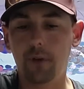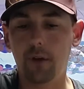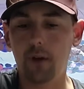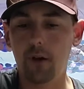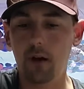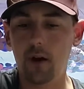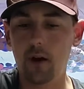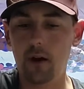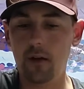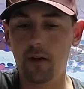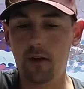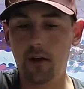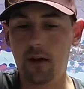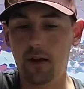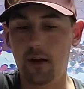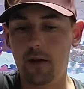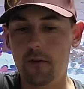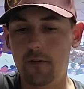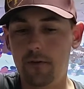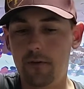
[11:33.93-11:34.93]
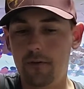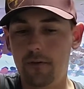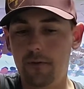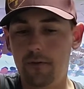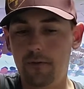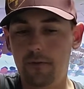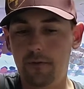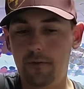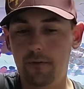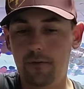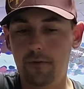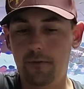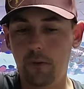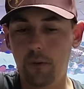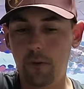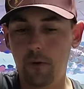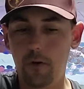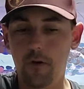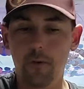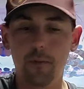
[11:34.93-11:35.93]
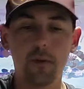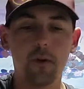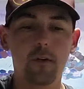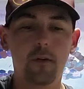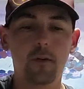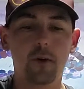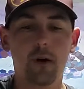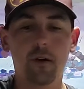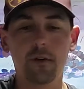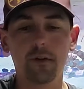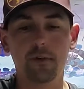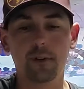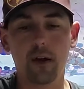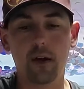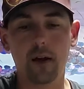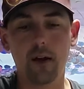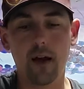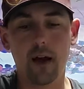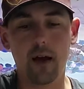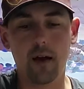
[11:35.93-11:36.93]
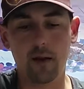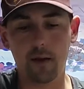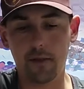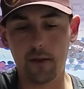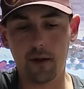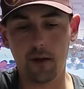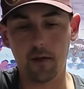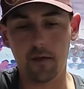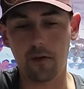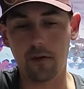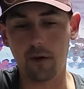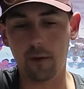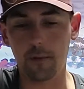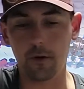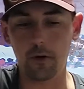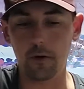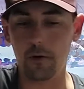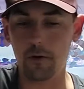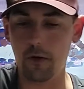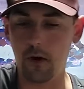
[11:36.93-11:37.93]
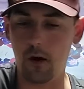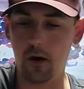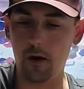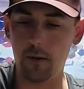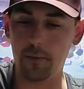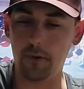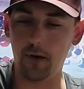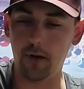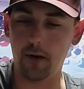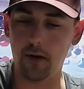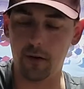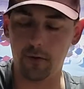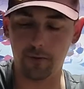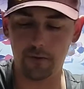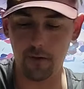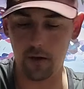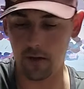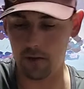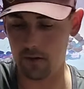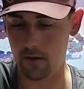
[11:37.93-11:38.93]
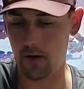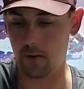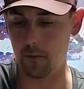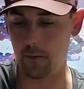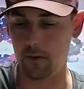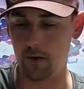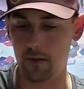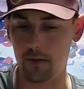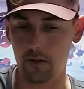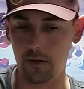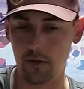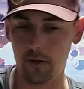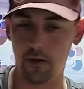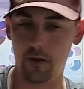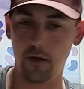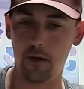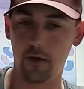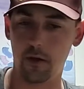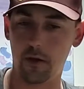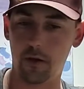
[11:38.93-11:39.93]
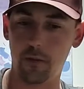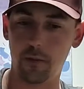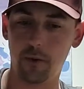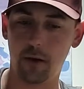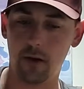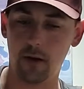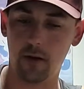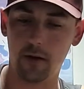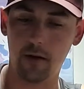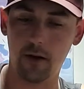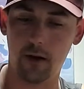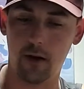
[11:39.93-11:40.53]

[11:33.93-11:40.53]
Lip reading: Currently I got 4 Speed 12s right now. I think as the summer goes on, I'm probably going to phase out one of these discs, but